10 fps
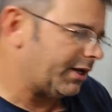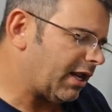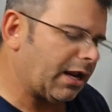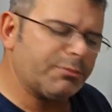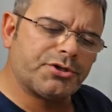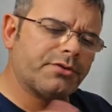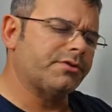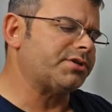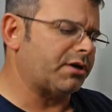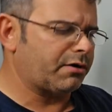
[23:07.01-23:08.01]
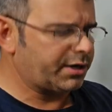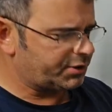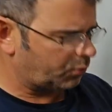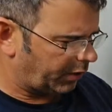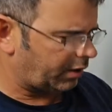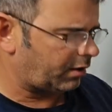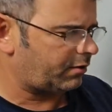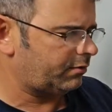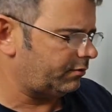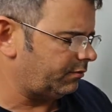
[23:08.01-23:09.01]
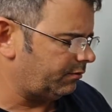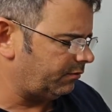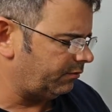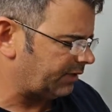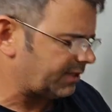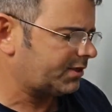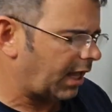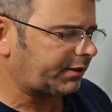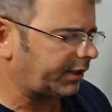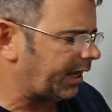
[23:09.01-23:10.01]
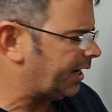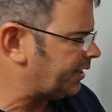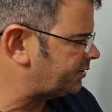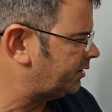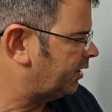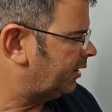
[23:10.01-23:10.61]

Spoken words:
And I'm sure there's areas where that's not the case,